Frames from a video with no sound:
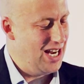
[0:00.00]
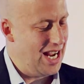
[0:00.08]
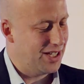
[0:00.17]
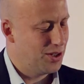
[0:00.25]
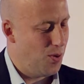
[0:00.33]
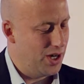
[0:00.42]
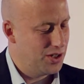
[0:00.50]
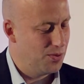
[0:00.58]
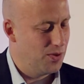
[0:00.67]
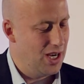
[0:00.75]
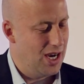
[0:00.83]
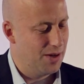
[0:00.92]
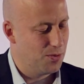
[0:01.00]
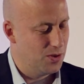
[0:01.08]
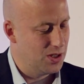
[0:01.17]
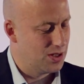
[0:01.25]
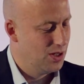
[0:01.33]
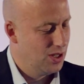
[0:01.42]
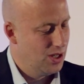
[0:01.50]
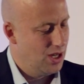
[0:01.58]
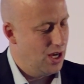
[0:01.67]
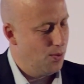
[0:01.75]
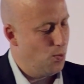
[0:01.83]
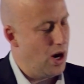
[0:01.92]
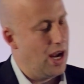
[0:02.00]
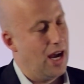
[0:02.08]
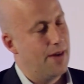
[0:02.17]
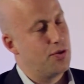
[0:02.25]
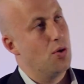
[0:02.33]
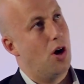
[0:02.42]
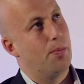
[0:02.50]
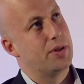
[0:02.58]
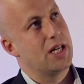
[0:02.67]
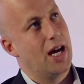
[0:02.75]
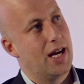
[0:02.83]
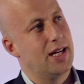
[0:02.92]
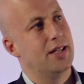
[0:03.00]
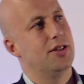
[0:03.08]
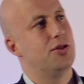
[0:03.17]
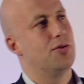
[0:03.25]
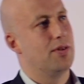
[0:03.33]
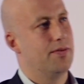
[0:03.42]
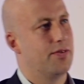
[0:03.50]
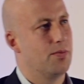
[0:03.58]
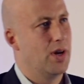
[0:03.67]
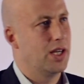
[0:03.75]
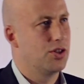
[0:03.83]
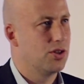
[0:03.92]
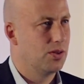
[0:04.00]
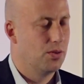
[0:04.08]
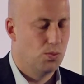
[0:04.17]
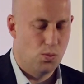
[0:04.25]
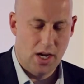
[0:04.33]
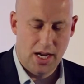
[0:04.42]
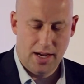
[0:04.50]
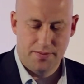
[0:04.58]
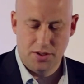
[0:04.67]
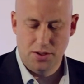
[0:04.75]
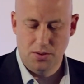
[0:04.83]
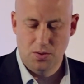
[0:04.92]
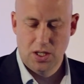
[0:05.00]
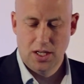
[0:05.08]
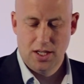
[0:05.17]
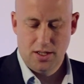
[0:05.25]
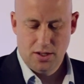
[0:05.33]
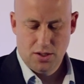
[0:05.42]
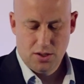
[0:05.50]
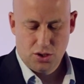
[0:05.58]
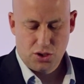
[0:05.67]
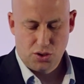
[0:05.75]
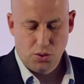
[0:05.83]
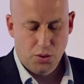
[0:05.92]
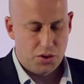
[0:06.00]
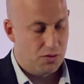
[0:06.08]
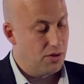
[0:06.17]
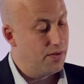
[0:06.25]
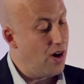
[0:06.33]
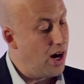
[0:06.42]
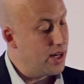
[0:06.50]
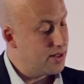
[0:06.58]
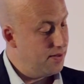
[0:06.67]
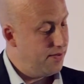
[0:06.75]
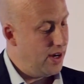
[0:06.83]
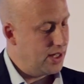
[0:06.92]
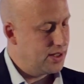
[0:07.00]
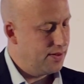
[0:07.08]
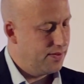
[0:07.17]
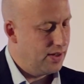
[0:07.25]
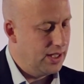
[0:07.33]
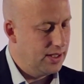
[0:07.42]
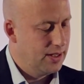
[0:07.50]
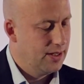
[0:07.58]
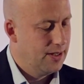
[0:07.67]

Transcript: next question we had was, where have you obtained your information? Where have you sought your advice effectively?